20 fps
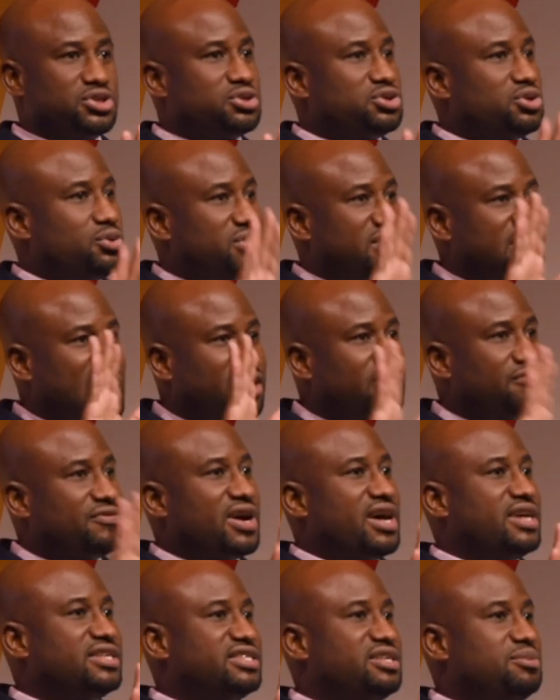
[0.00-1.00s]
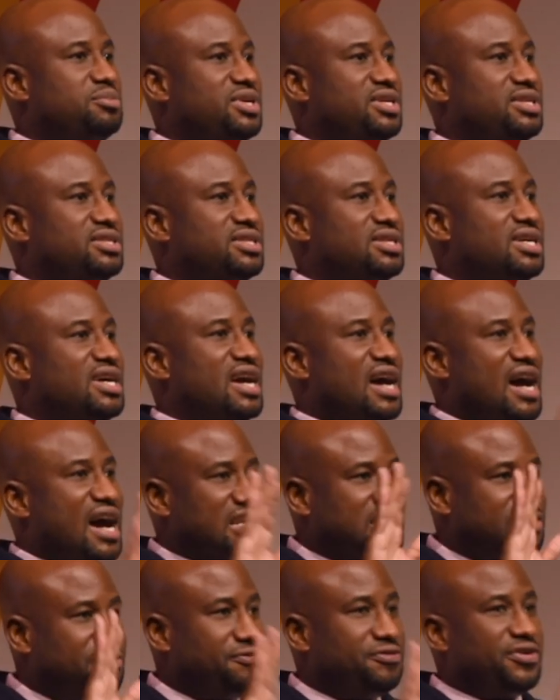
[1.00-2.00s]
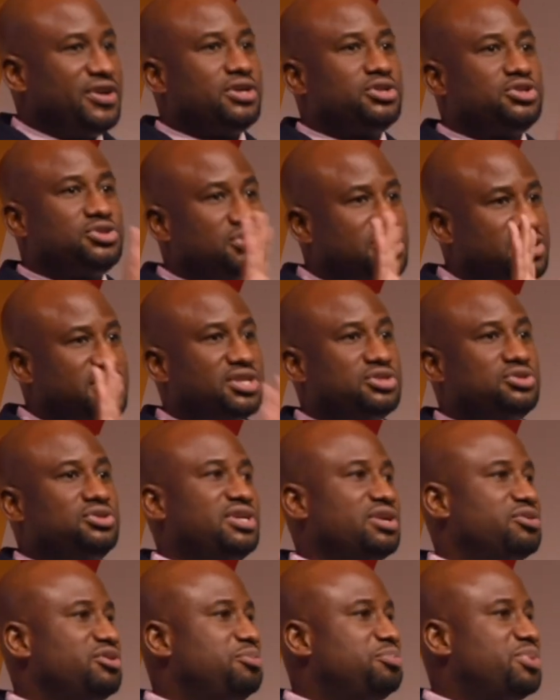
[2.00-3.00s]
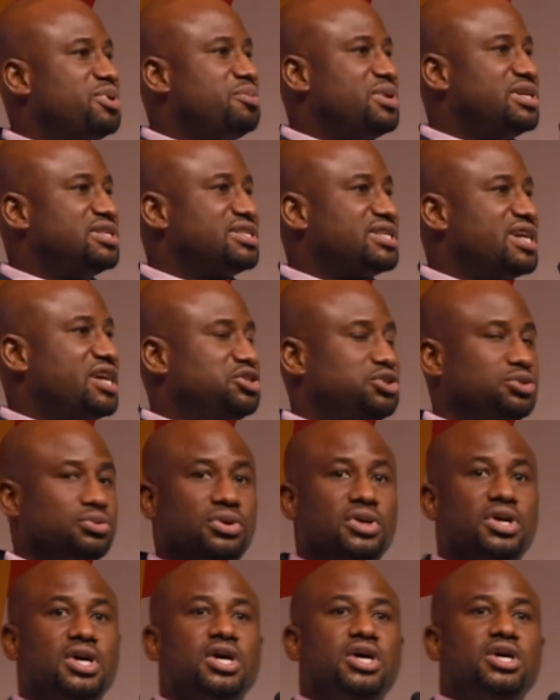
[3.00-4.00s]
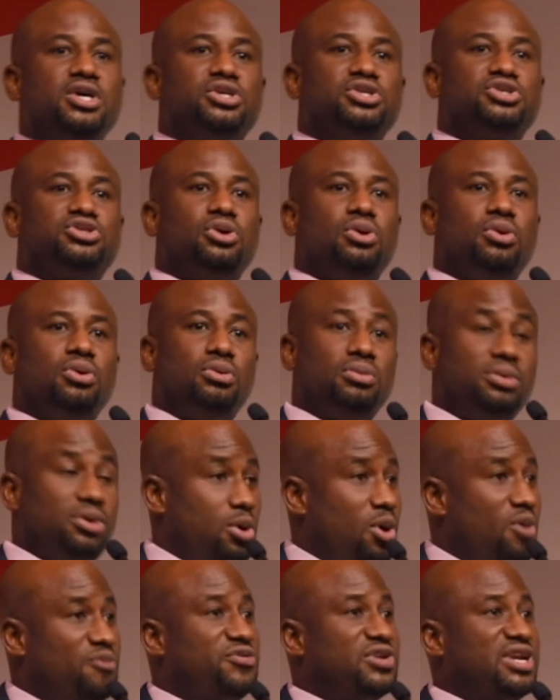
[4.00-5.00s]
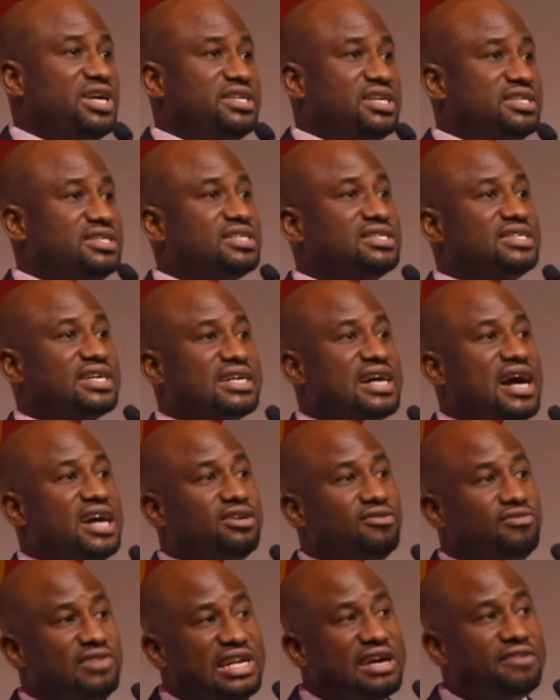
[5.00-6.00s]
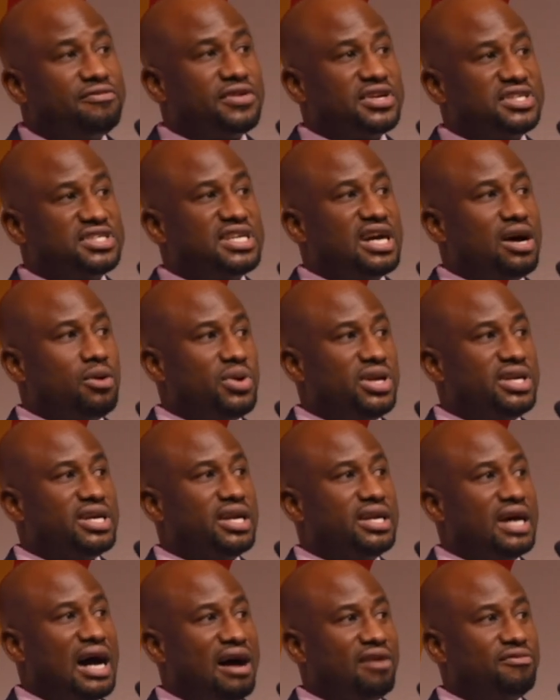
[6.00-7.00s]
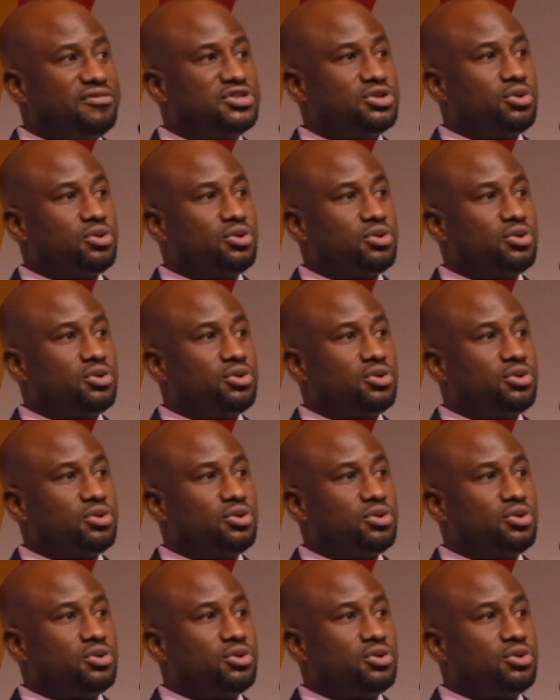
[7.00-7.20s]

So none of our SMEs has failed to stick to their repayment schedule. So hopefully this is the kind of leverage now we then have.